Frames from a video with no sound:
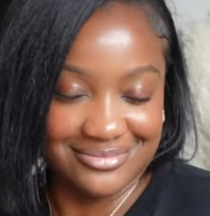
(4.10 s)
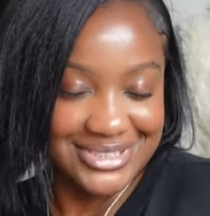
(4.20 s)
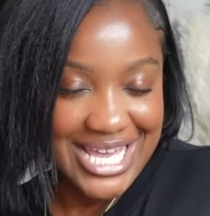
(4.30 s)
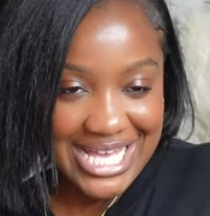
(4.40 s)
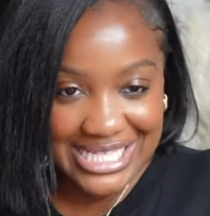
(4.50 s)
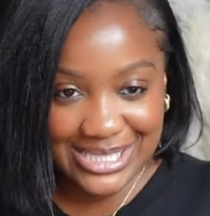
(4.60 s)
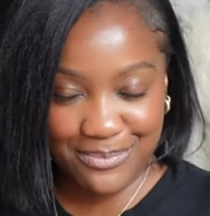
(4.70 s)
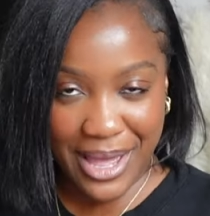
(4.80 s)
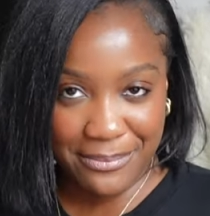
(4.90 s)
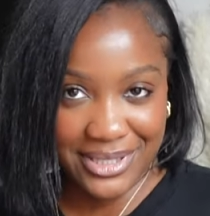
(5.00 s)
yes,
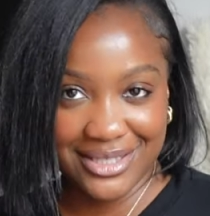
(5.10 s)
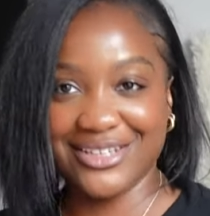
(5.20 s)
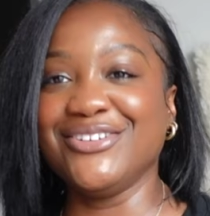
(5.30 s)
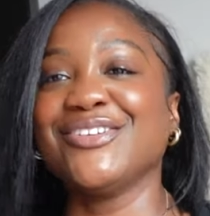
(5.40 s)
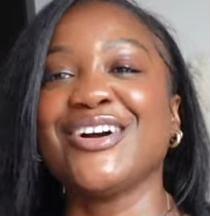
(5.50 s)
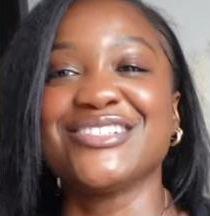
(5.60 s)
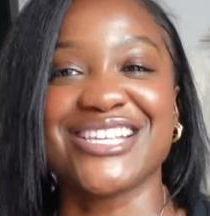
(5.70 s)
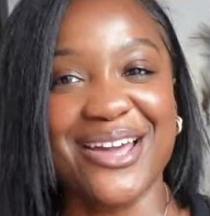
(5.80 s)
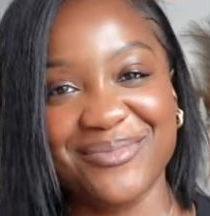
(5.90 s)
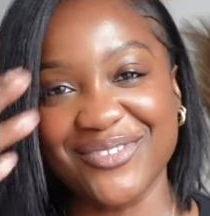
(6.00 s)
pappy, you know,
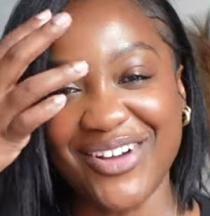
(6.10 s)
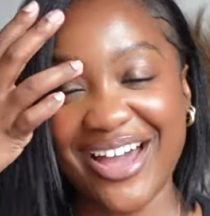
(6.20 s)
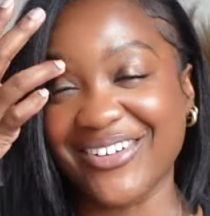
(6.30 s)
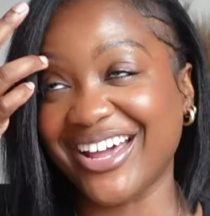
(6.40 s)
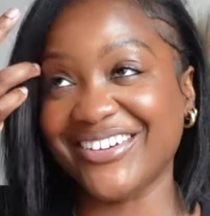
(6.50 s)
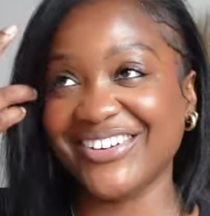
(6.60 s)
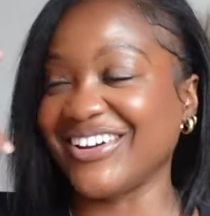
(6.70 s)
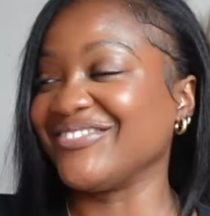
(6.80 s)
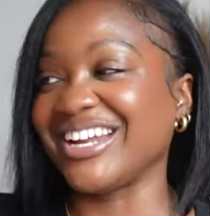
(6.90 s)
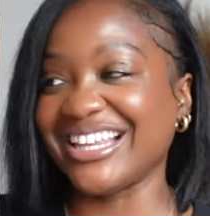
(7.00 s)
type of vibe. I don't
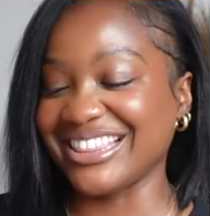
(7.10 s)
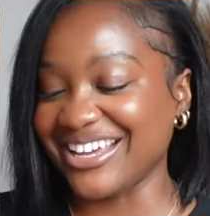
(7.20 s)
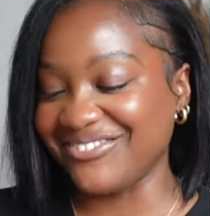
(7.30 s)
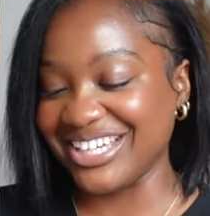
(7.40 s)
know, but I love